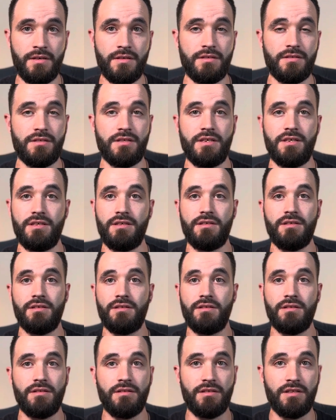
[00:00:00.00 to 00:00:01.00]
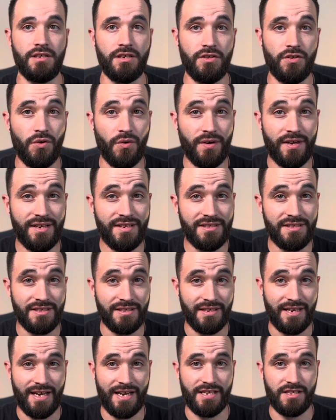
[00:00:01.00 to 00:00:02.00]
See, the
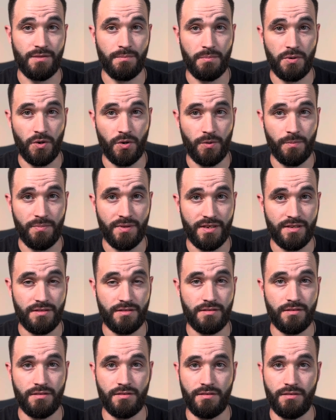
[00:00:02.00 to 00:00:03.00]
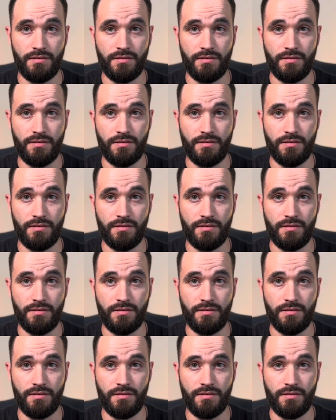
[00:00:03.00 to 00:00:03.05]
anointing has a purpose.